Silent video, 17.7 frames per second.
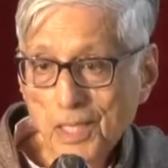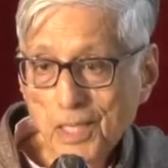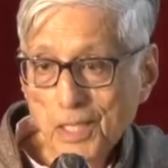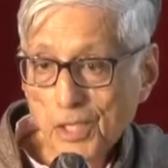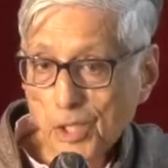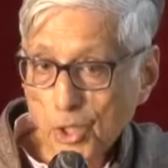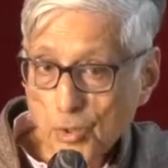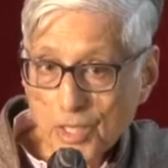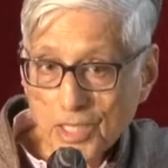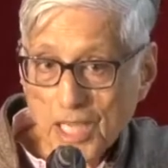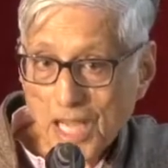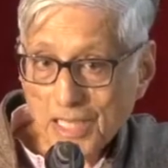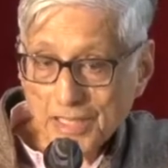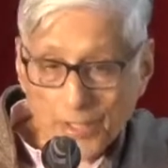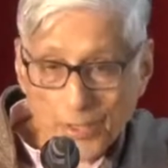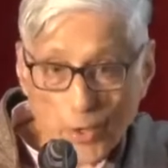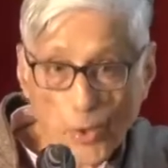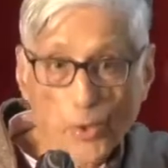
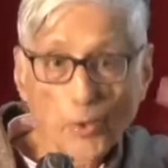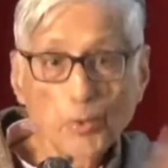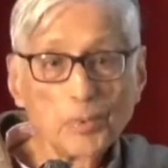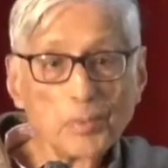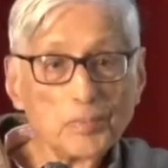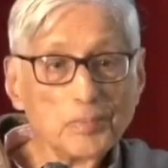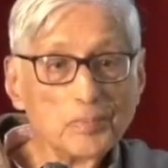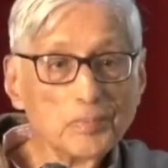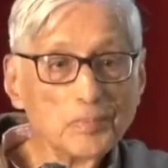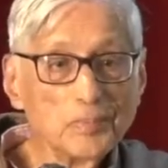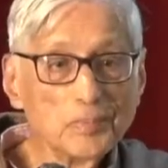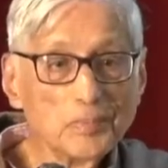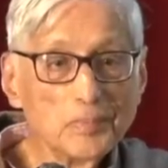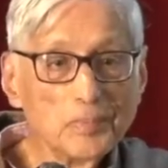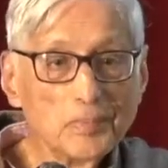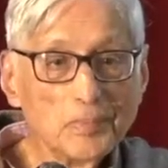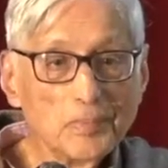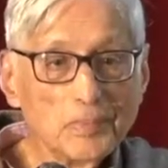Noakhali, no.
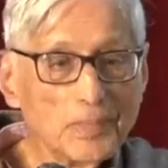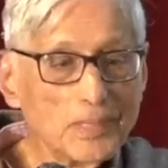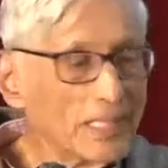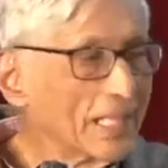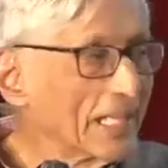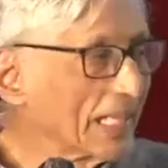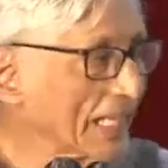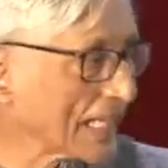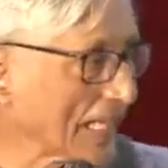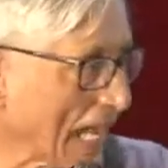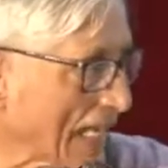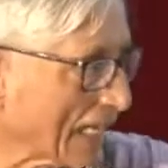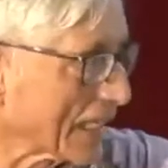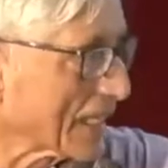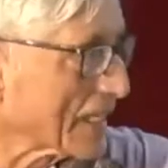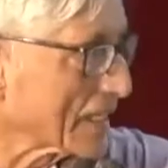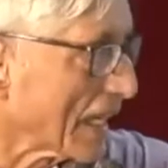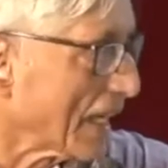
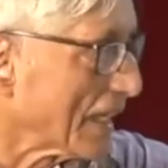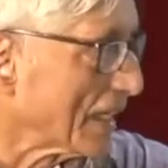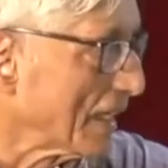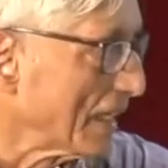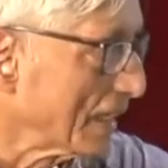Calcutta.